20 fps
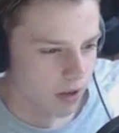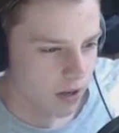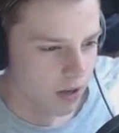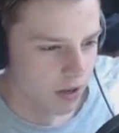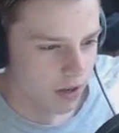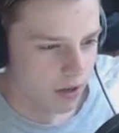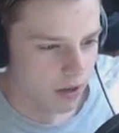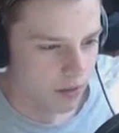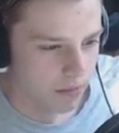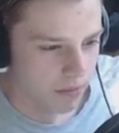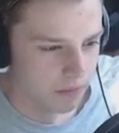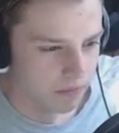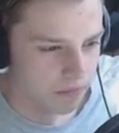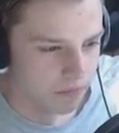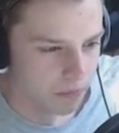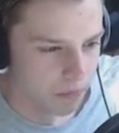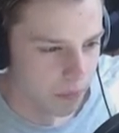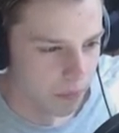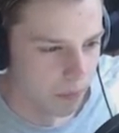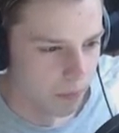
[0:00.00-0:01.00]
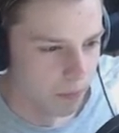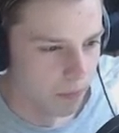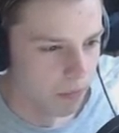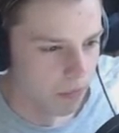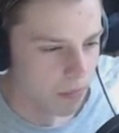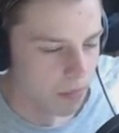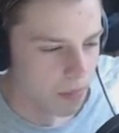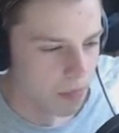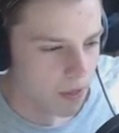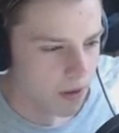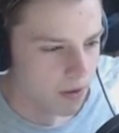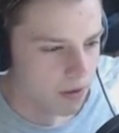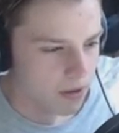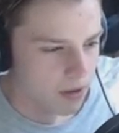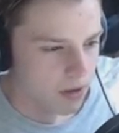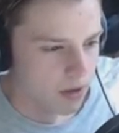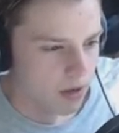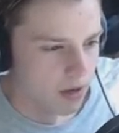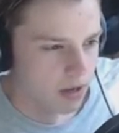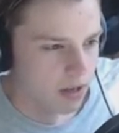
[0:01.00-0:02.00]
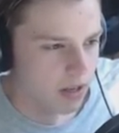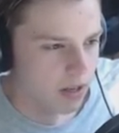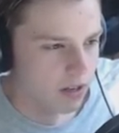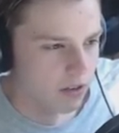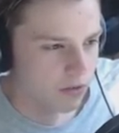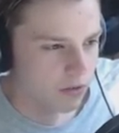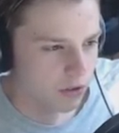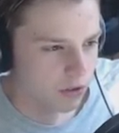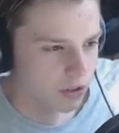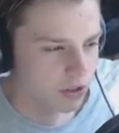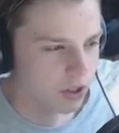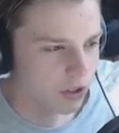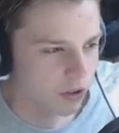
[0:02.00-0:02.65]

um, and then everyone